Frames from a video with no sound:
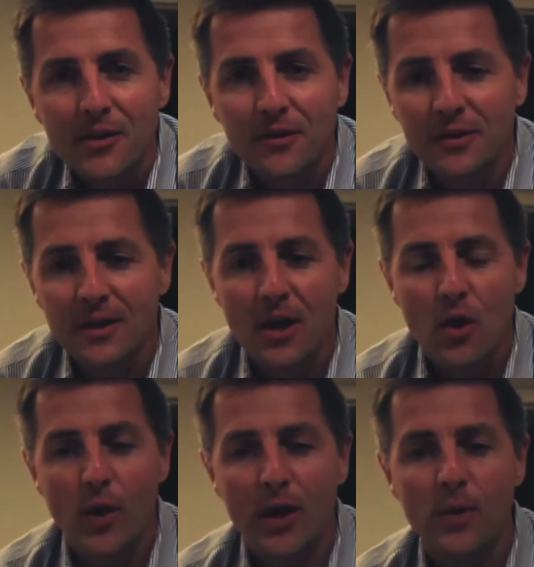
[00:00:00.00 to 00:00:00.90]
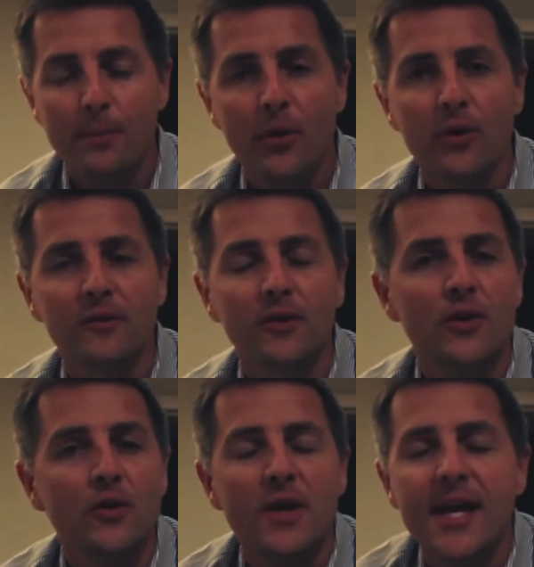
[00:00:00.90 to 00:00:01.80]
You see, when we
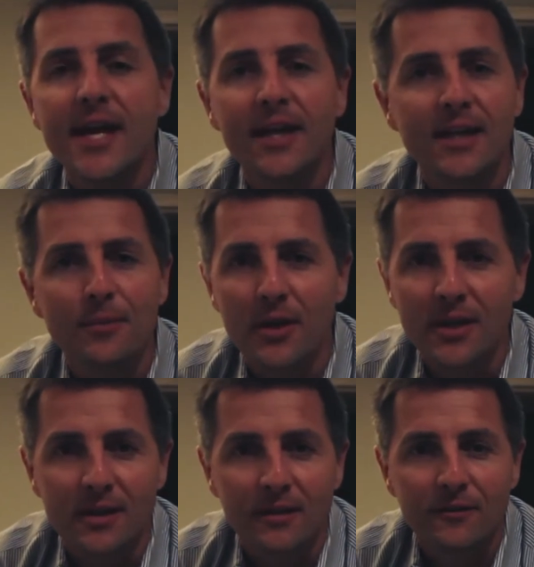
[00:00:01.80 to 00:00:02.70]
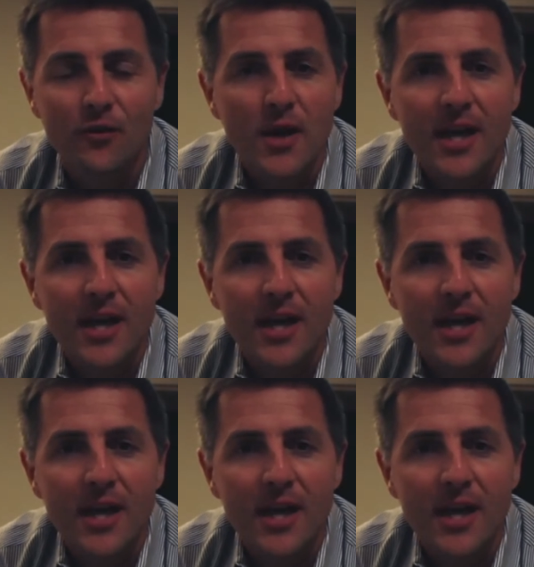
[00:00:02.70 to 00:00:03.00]
persecute anybody for